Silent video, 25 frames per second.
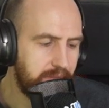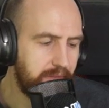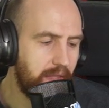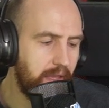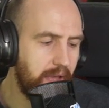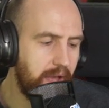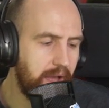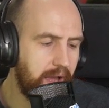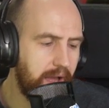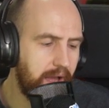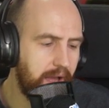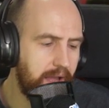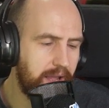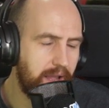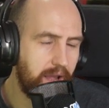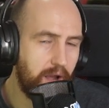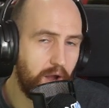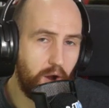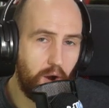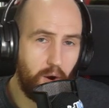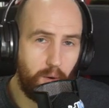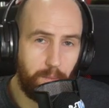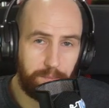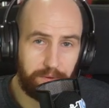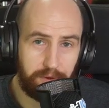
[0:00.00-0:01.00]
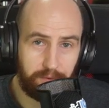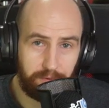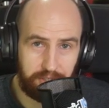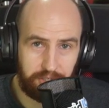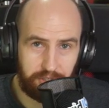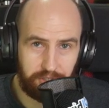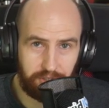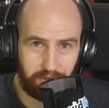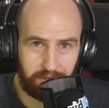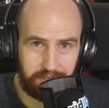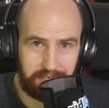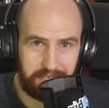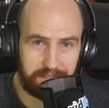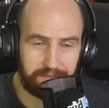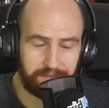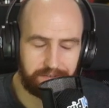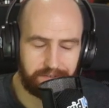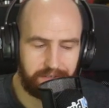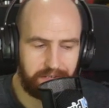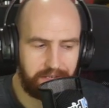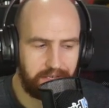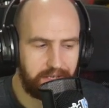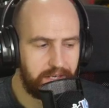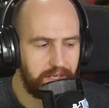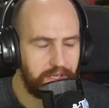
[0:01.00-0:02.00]
I hope you enjoyed it.
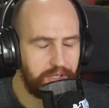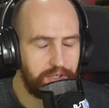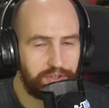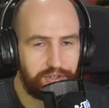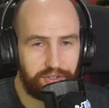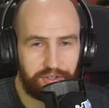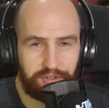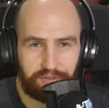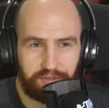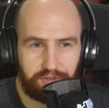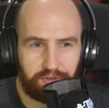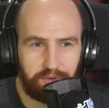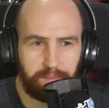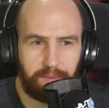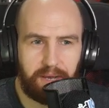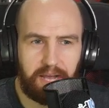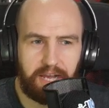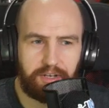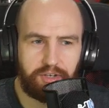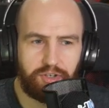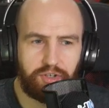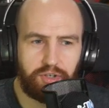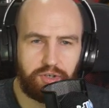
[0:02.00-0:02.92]
Just to remind